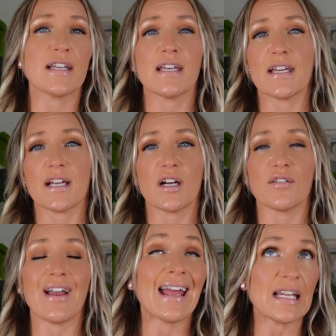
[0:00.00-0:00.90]
taking care
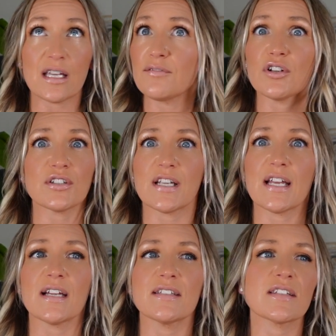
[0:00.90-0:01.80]
of any of your
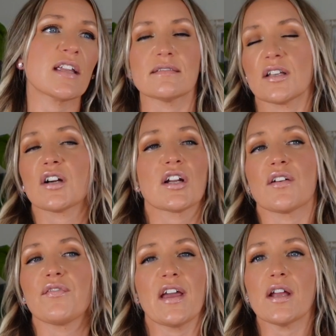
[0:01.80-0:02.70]
tans, they're gonna
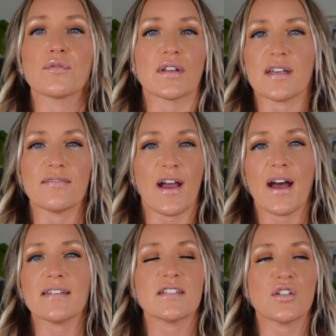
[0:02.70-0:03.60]
fade really
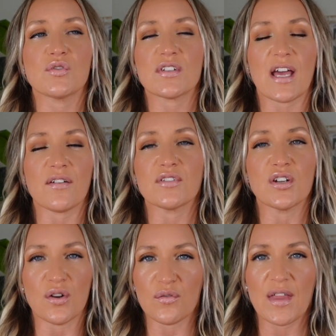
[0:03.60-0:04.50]
fast. You just have to
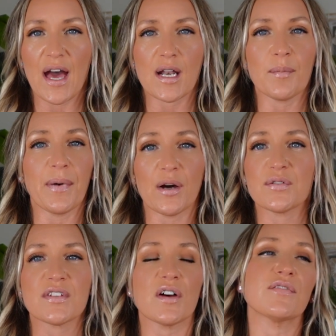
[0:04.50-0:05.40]
know that about
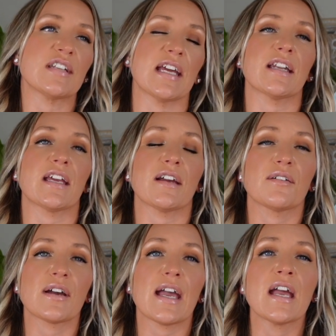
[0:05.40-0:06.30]
self tanning,
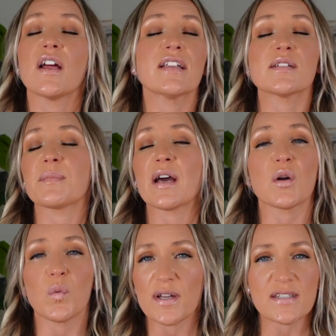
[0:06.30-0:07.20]
okay? It doesn't matter
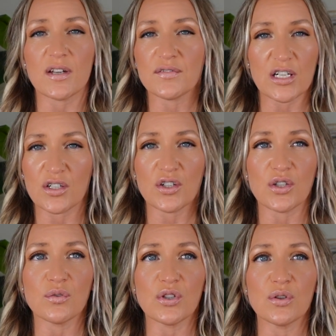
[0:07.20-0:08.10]
what self tanner
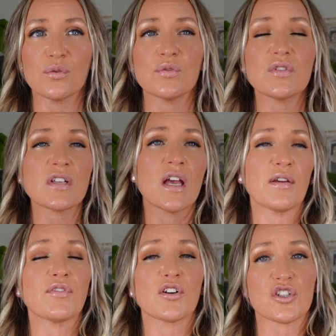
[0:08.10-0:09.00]
you use.
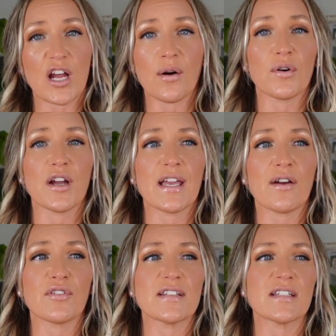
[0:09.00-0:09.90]
If you're showering
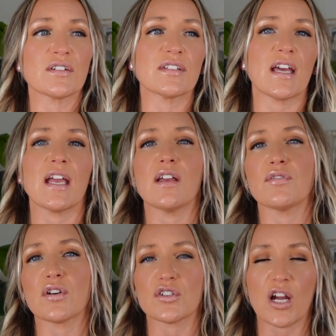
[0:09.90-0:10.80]
every single day, if
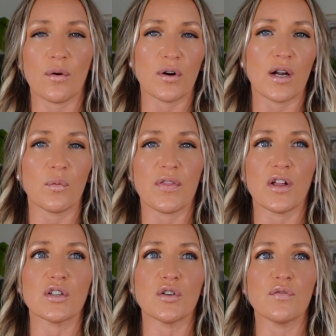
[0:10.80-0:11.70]
you're showering with
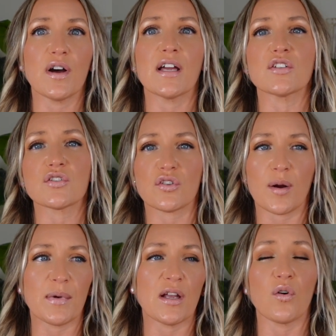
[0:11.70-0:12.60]
a loofah and
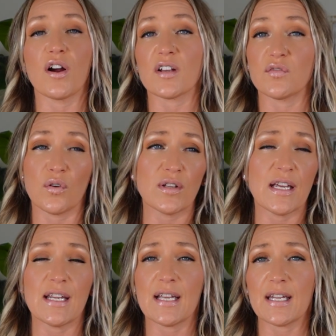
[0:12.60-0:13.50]
scrubbing or
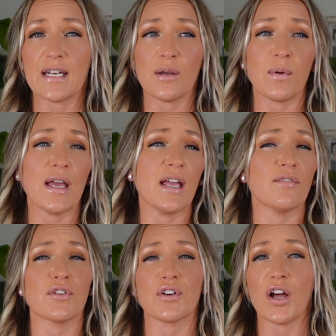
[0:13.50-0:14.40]
exfoliating in any way,
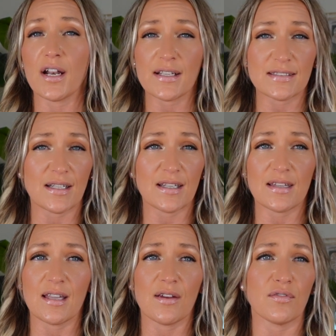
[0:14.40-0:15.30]
if you're not extending
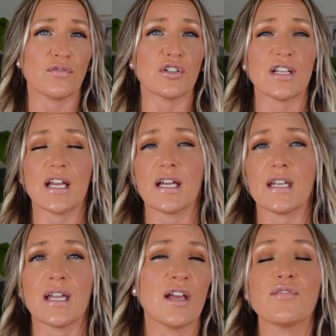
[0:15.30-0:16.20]
the life of your
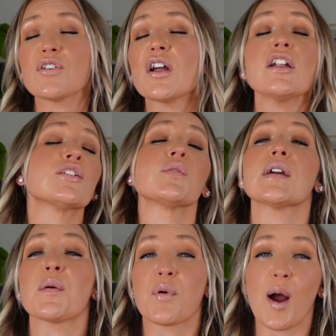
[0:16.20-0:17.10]
tan, if you're not
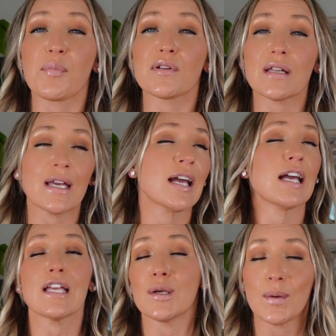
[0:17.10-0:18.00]
doing it properly,
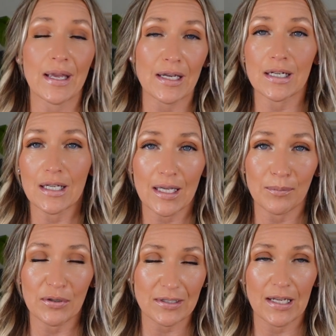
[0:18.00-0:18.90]
you ain't gonna
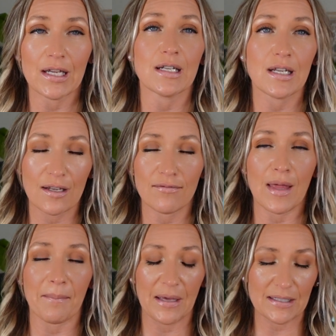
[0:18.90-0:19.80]
keep your tan, if
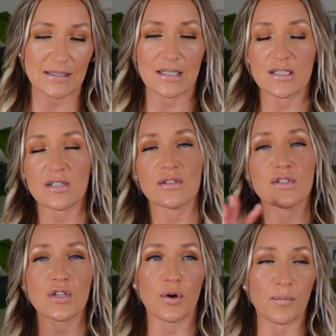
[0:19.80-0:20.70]
that makes sense.
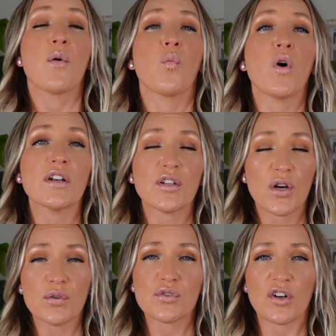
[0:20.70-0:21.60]
So one
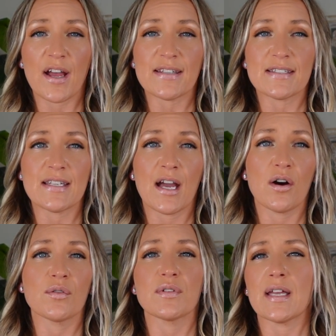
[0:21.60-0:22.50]
coat dries
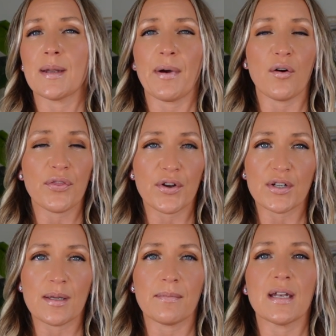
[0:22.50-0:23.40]
down in about
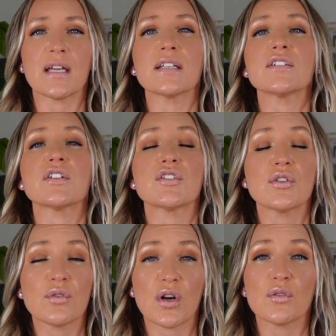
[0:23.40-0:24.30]
30 minutes,
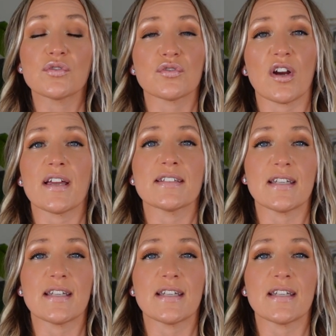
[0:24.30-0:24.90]
two coats dries